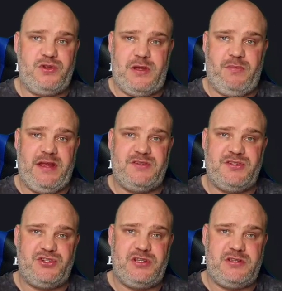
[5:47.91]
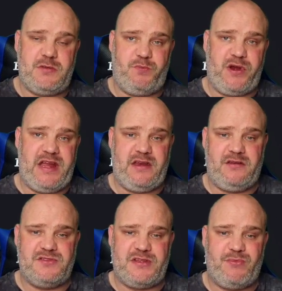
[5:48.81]
It means that she's bringing
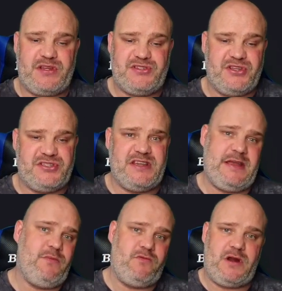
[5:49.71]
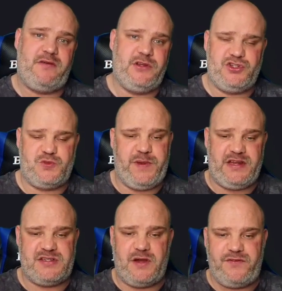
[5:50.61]
something to the team rather than just being a
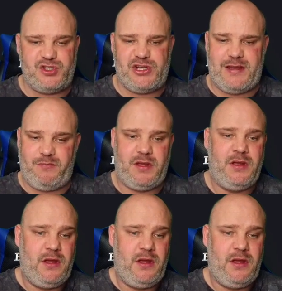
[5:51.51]
selfish champ.